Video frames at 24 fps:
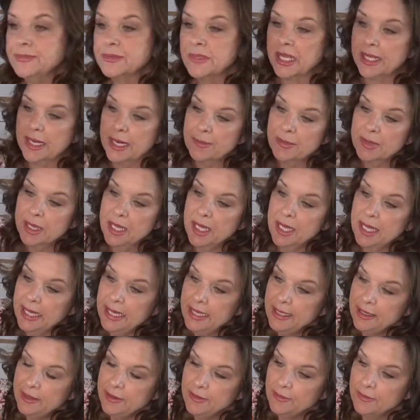And I'm
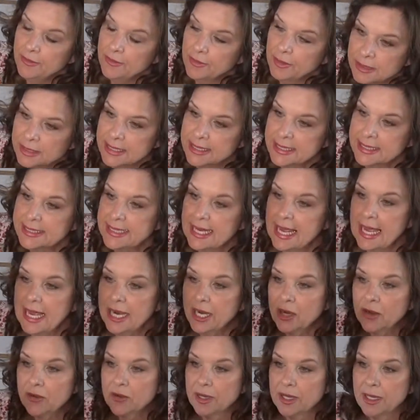kind of
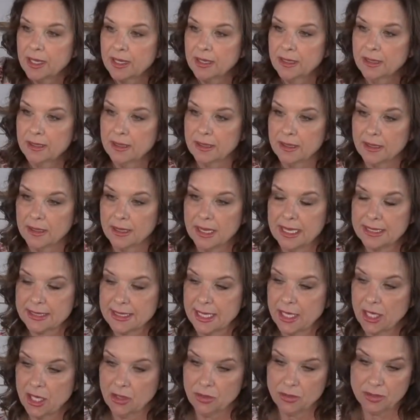staggering as
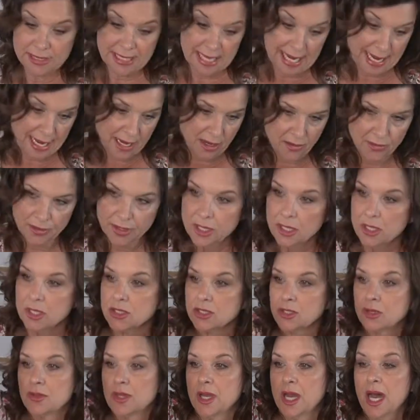I go down.
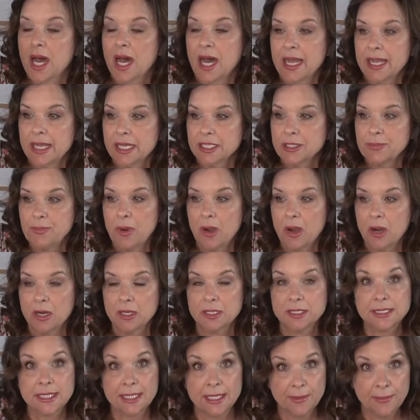So the highest
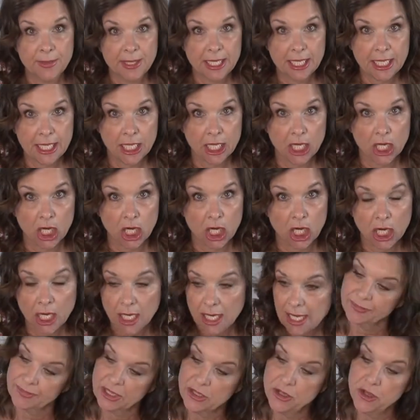part's gonna be here,
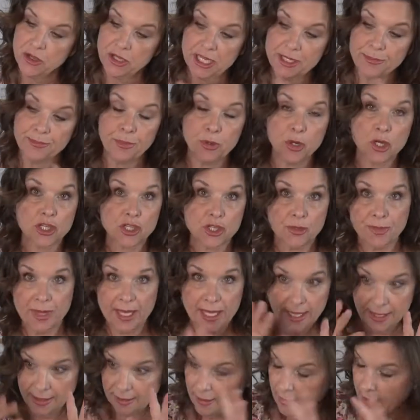and you can push them
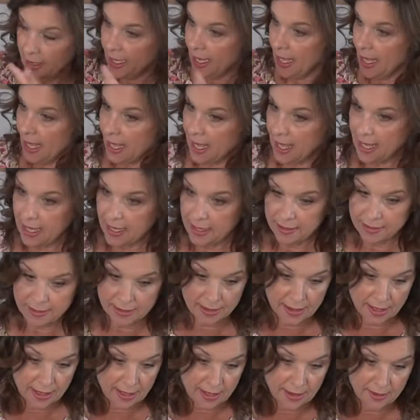in
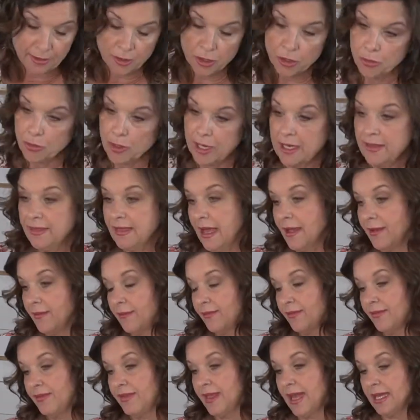and create
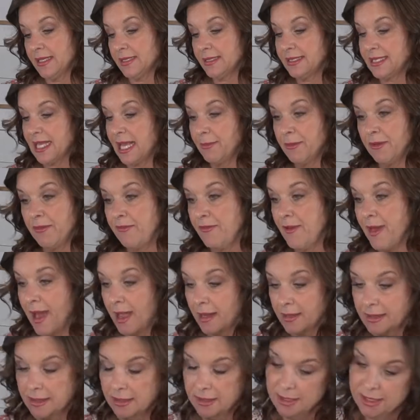that same
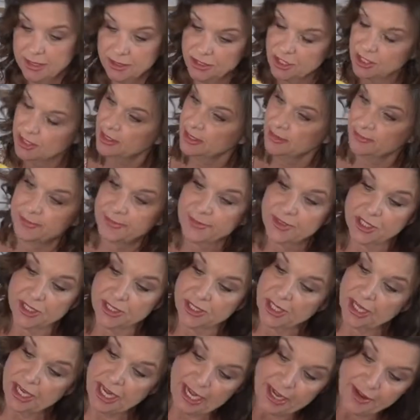effect.
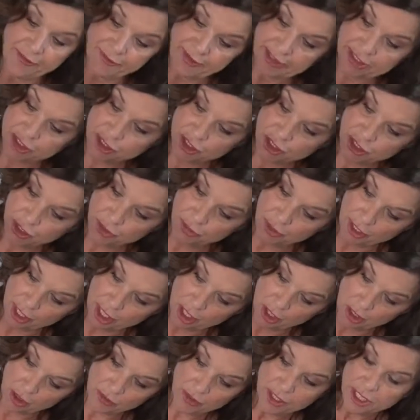And if it's too
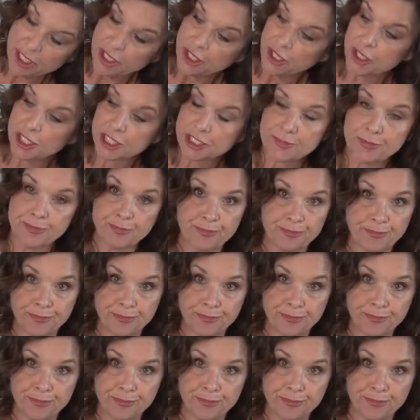low, you just